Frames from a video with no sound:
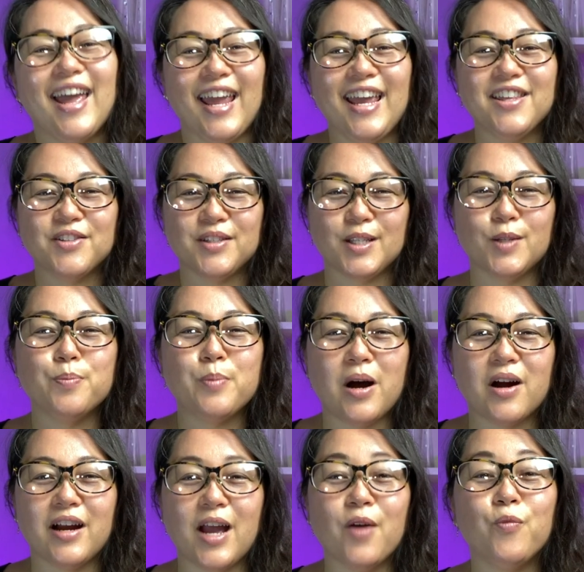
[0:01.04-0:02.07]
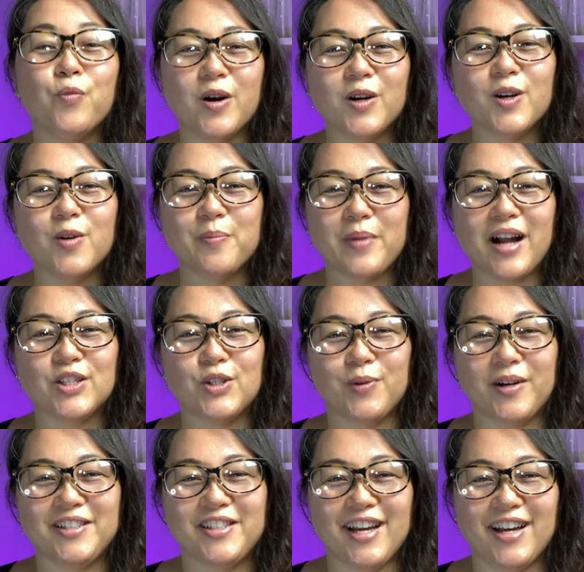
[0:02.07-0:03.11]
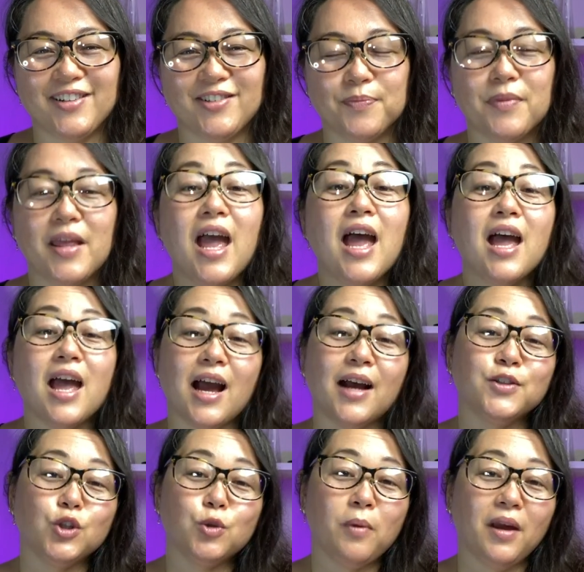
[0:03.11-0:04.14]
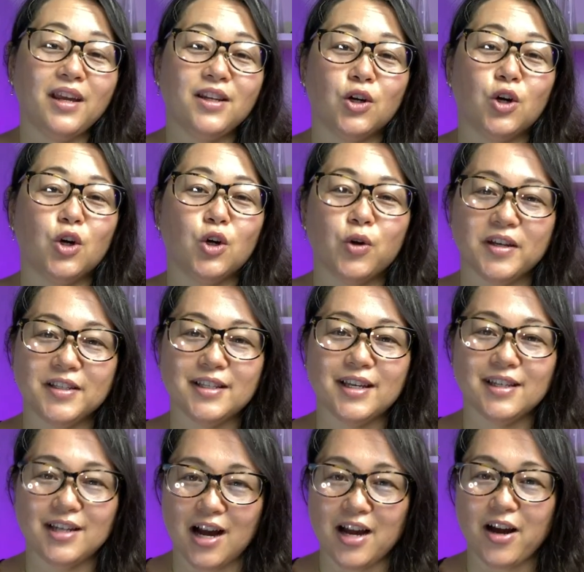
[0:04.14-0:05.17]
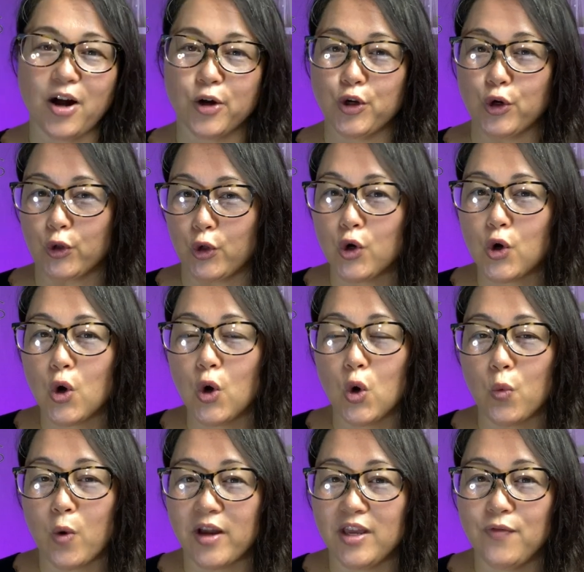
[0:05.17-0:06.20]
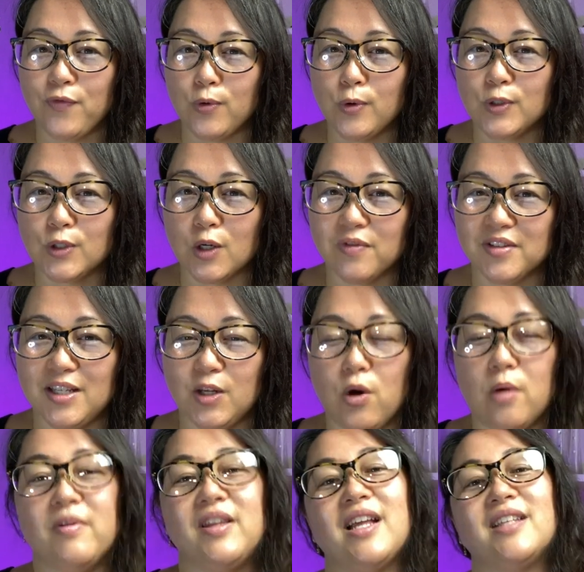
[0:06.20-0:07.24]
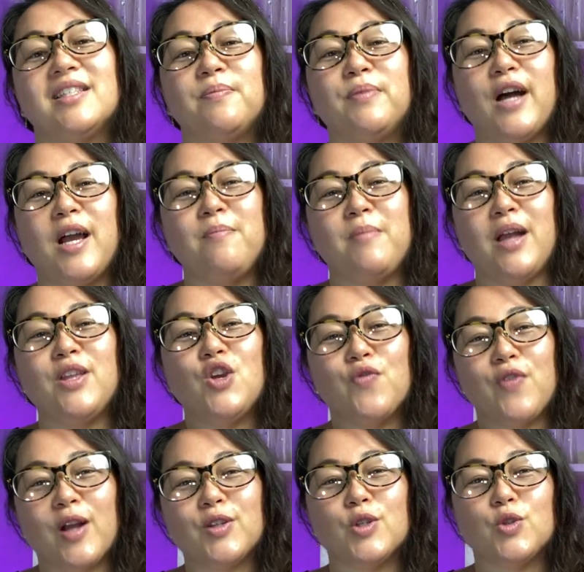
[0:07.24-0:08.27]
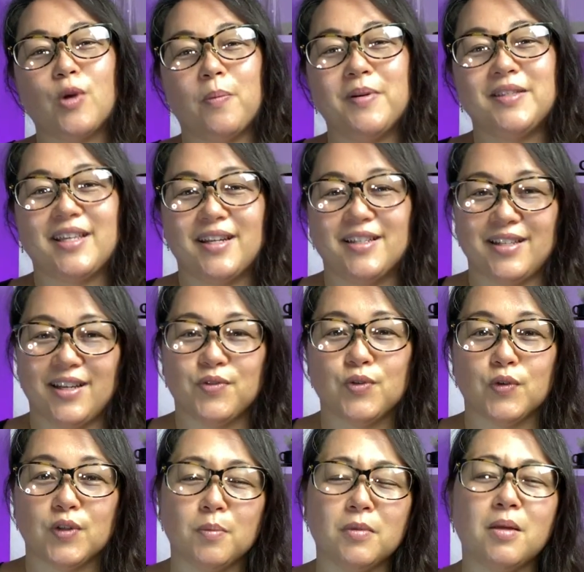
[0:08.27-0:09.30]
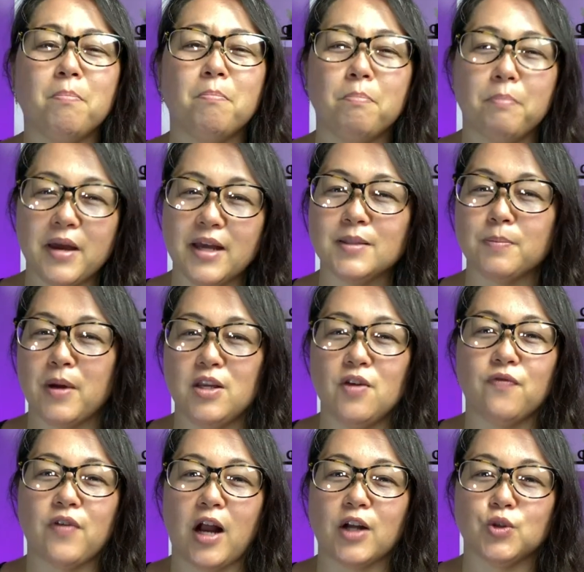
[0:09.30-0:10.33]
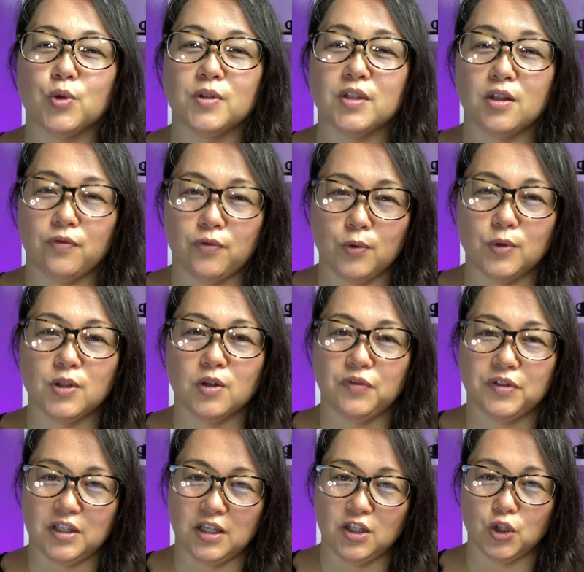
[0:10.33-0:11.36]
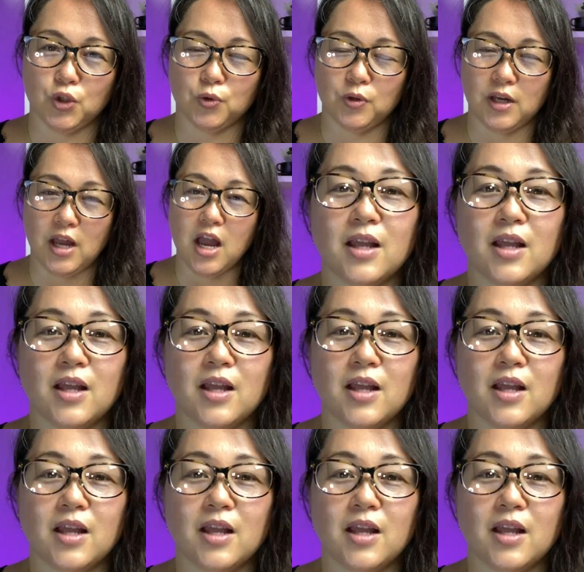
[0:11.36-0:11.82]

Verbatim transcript: Hey there, this is Mara and welcome back to our channel. As you may know, Chris and I are your local Hawaii food service equipment and supply manufacturers representatives for some of the best manufacturers in the food service industry.